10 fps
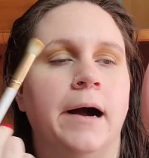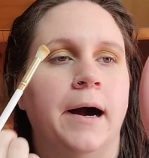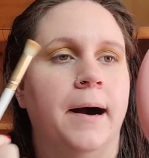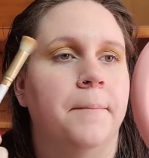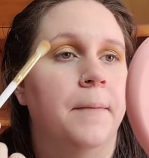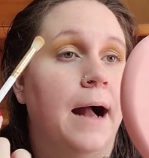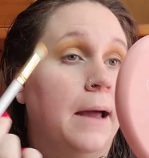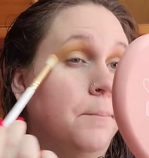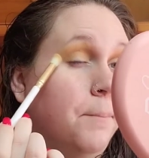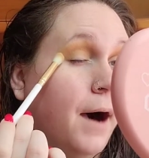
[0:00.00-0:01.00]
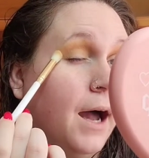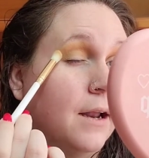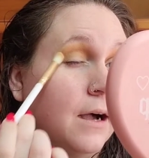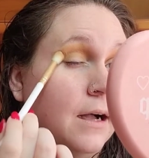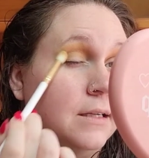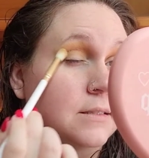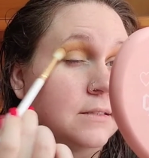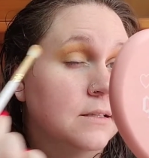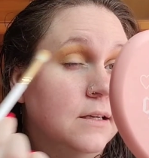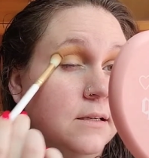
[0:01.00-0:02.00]
I had bought
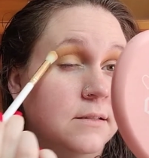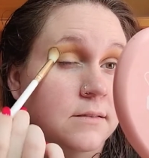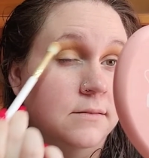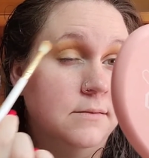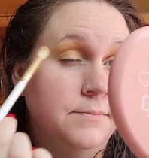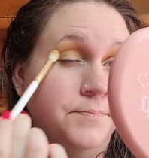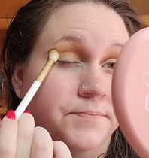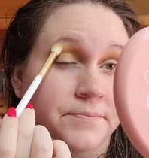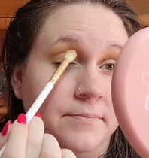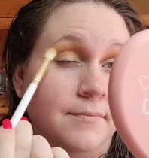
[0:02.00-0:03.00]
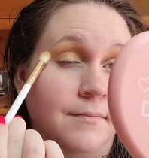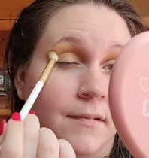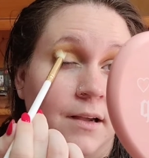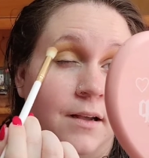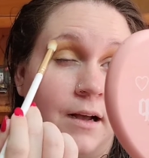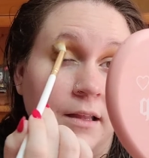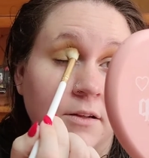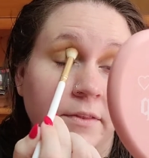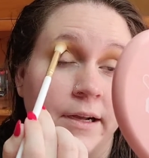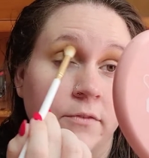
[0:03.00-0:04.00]
us a
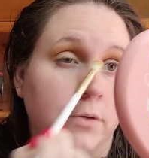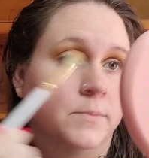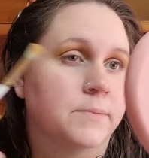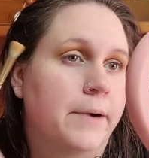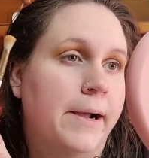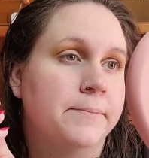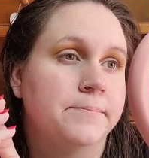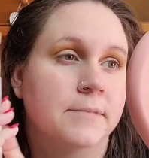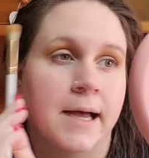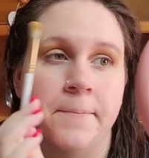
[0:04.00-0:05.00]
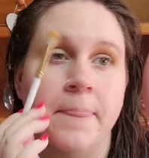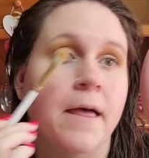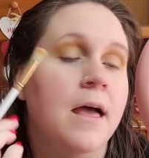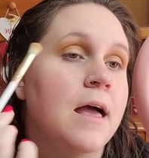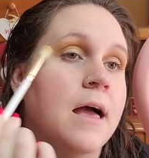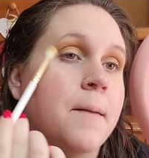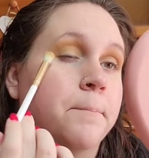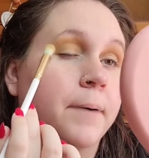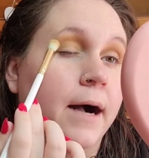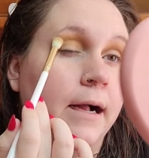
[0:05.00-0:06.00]
little thing of room spray, okay?
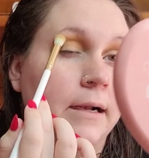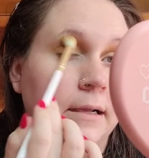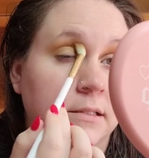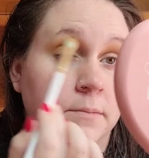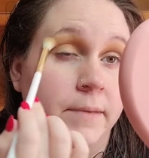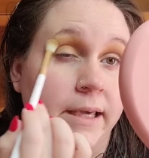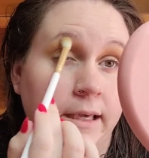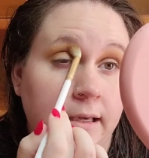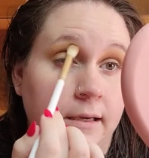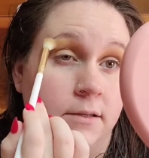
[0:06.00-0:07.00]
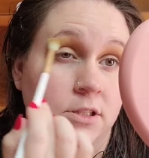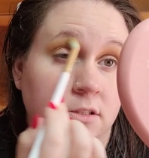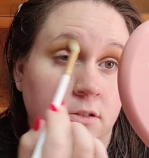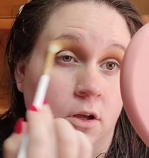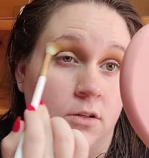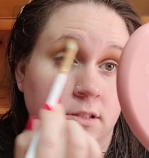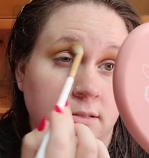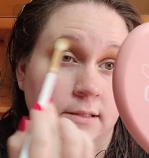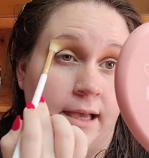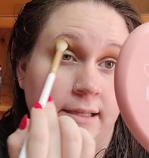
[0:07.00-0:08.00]
But to me, it just looked
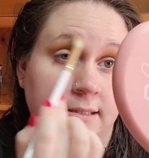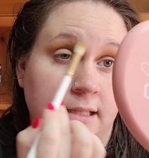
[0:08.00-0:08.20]
like